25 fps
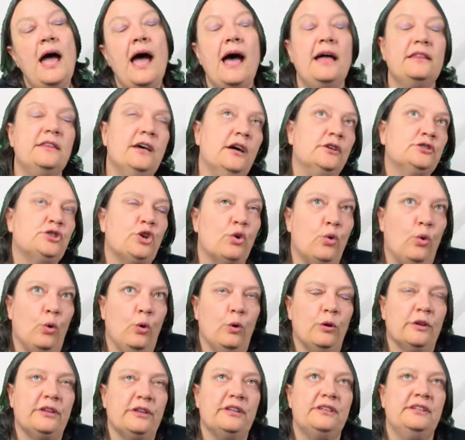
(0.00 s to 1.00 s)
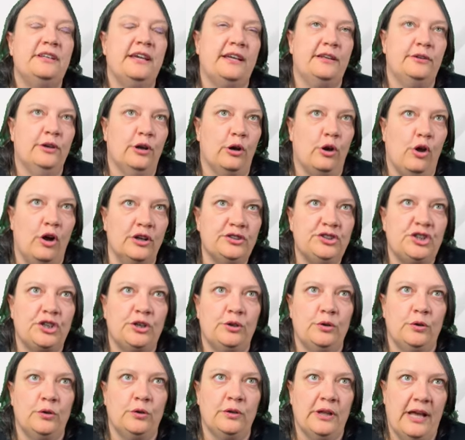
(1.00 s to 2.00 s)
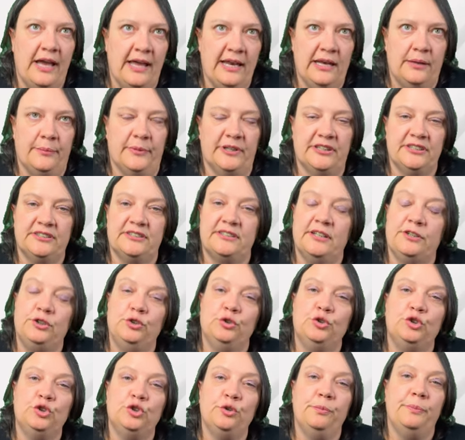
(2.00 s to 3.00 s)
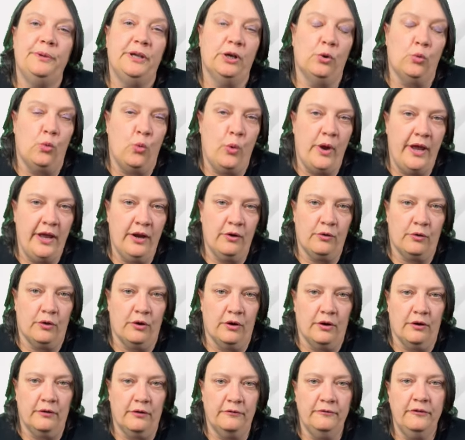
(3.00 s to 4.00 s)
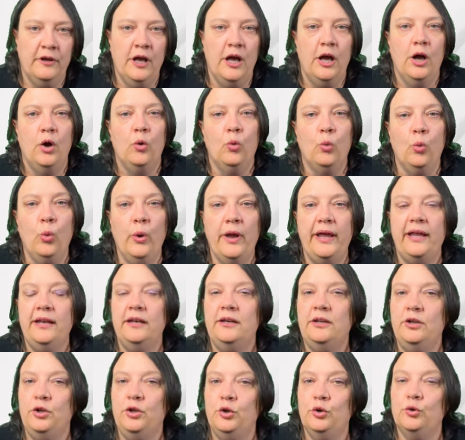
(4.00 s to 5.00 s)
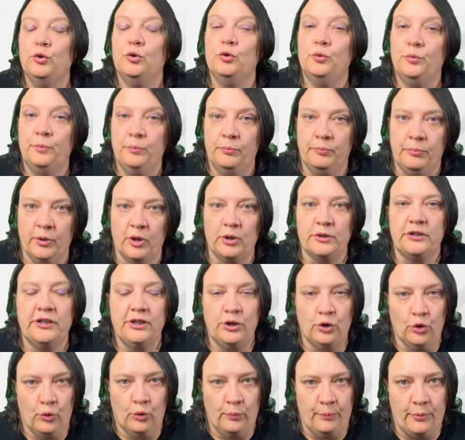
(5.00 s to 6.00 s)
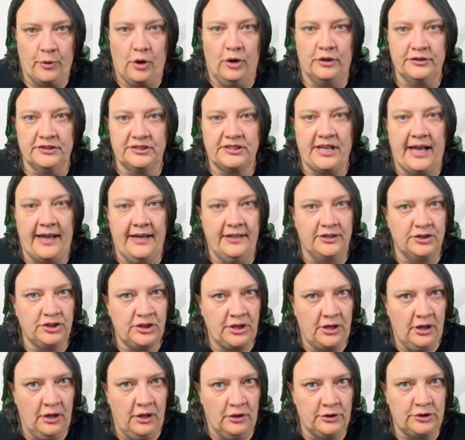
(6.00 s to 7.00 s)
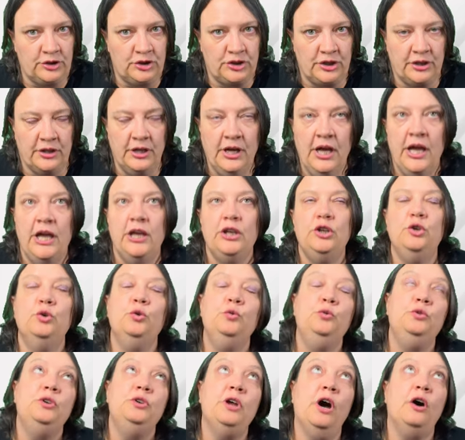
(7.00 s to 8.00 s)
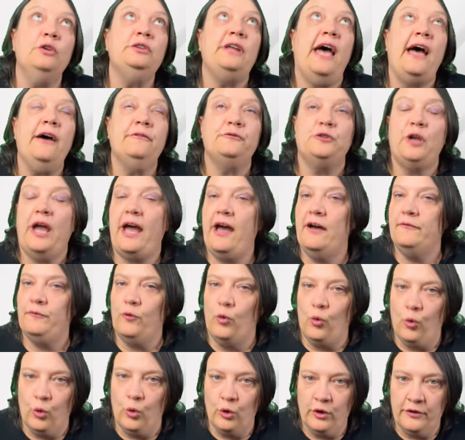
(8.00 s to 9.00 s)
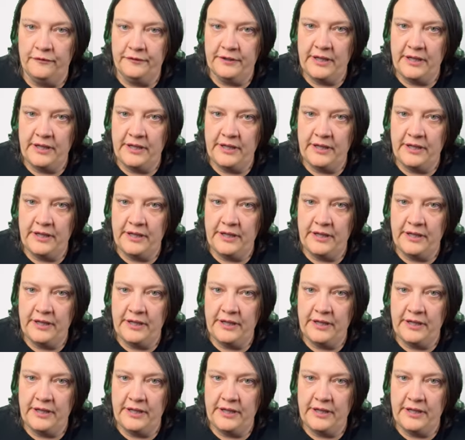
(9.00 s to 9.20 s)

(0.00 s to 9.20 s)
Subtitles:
And those are all the technological elements that you should be aware of when you're building your Bronze Age culture. You don't have to have all of